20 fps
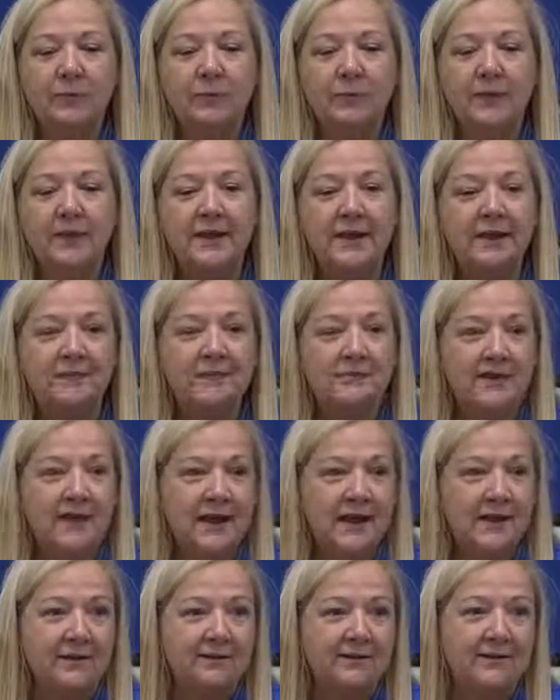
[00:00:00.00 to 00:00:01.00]
We have
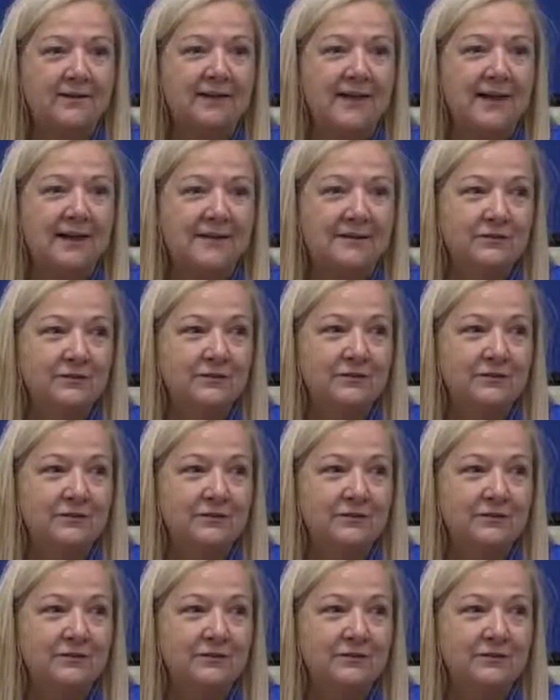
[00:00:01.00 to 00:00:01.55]
found that